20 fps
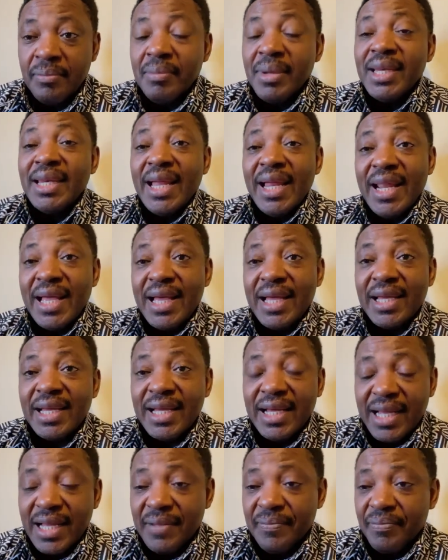But that
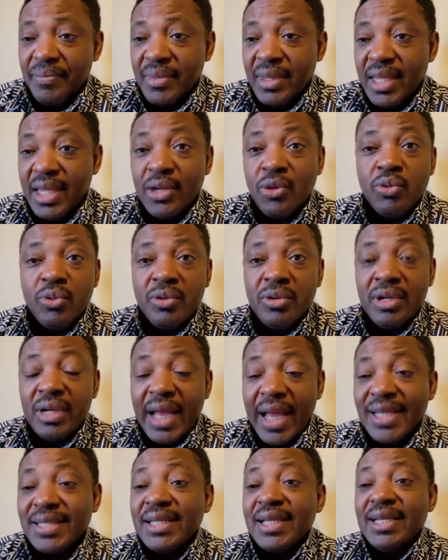anger, he
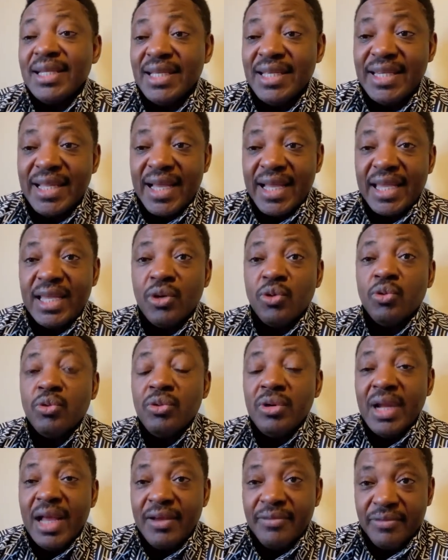couldn't, as a leader, he
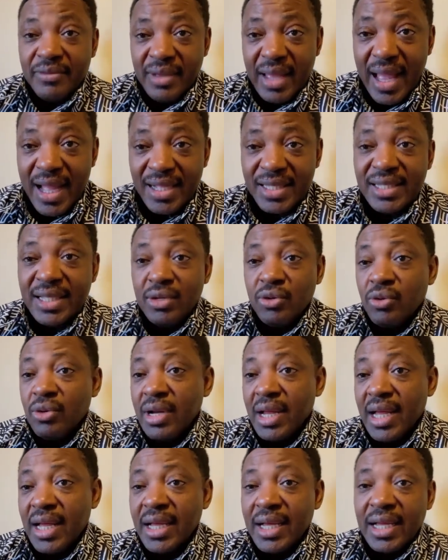couldn't have acted
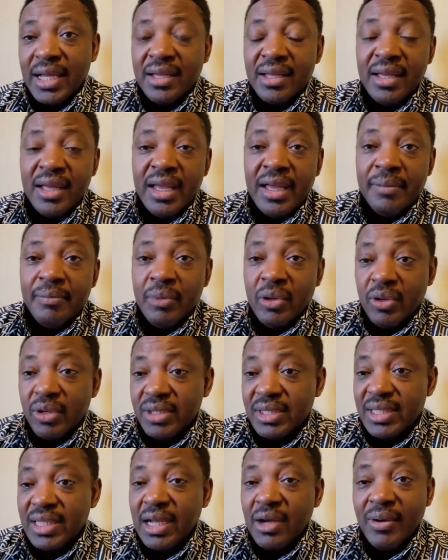on anger
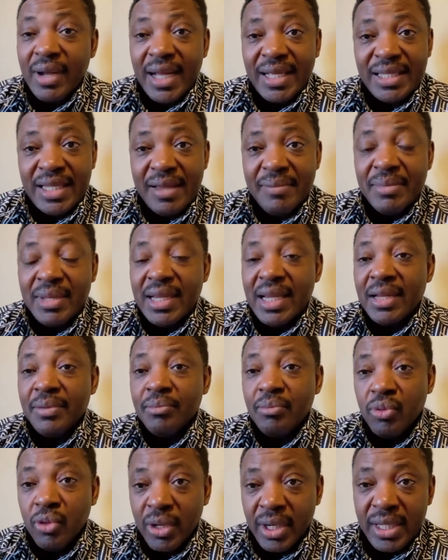because now Atta
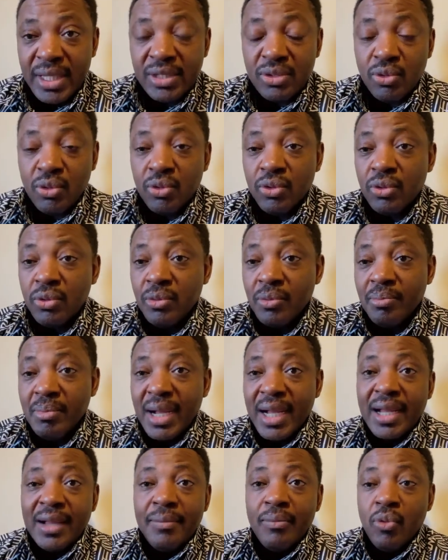Milan brought his own
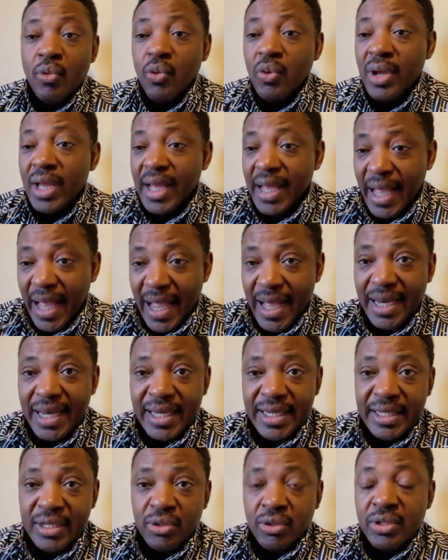Macabo,
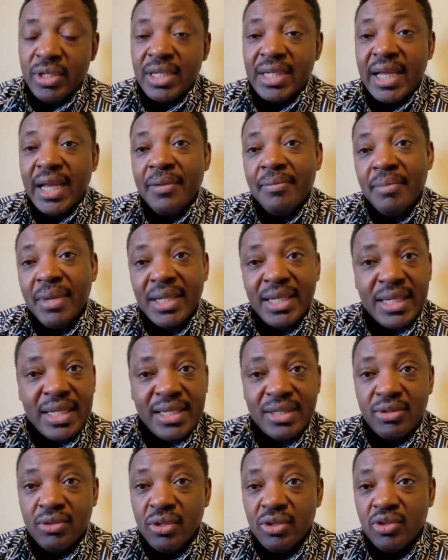added it on it, and
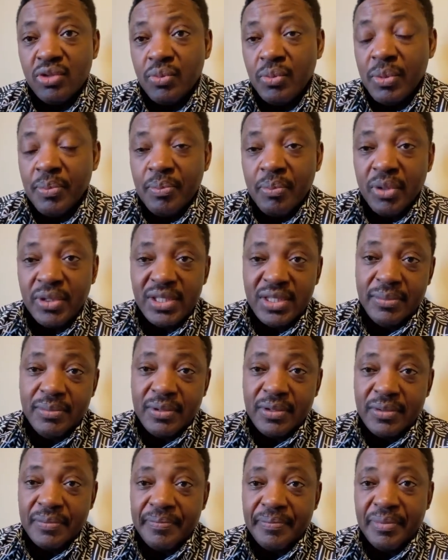made things not to be
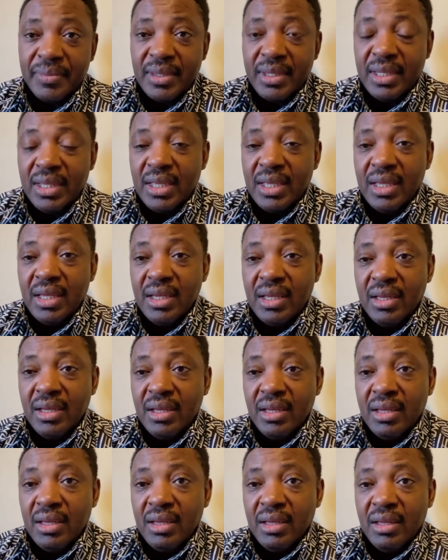possible.
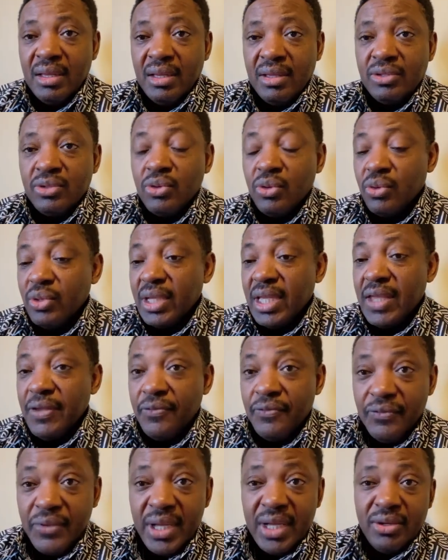So
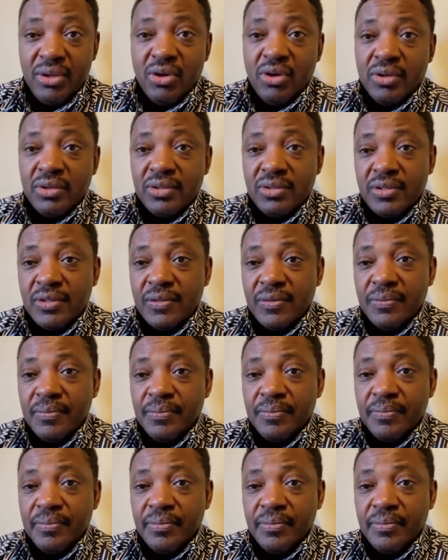he failed us.